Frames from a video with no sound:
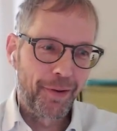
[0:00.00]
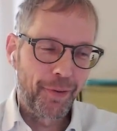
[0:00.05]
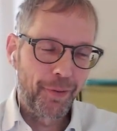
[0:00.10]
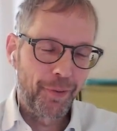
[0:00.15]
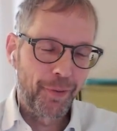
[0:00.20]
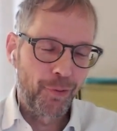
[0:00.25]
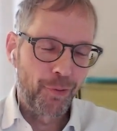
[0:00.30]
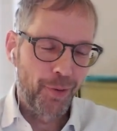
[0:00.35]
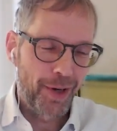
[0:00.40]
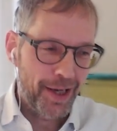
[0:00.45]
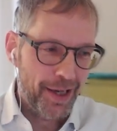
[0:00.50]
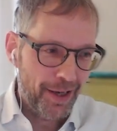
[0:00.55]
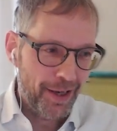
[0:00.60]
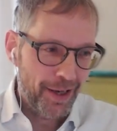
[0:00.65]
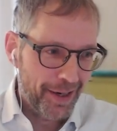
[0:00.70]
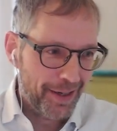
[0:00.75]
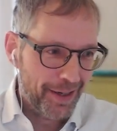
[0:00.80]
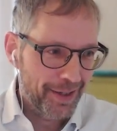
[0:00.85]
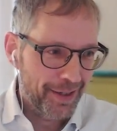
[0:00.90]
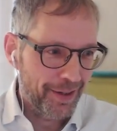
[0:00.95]
Quite
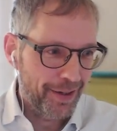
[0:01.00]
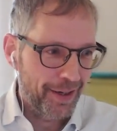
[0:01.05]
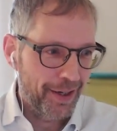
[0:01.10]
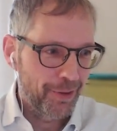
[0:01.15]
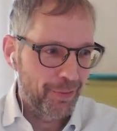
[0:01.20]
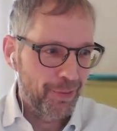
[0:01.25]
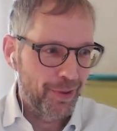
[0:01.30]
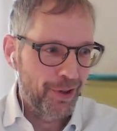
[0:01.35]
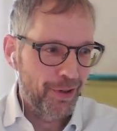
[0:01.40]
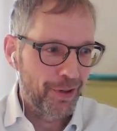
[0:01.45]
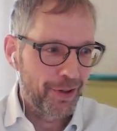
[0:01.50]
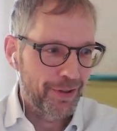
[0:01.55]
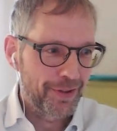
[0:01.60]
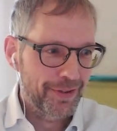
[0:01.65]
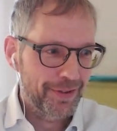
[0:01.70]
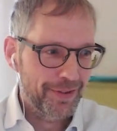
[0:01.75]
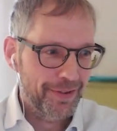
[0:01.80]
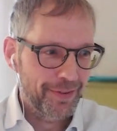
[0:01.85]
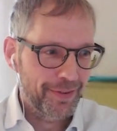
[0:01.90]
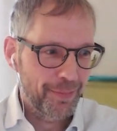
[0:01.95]
likely I will not
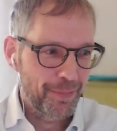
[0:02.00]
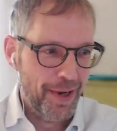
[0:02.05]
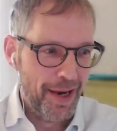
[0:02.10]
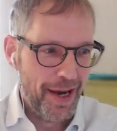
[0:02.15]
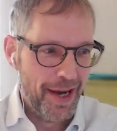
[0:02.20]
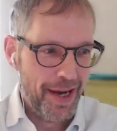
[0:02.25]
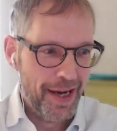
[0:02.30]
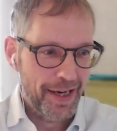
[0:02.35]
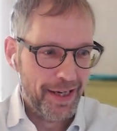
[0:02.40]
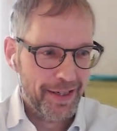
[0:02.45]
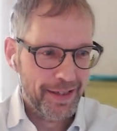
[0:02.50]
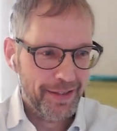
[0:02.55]
make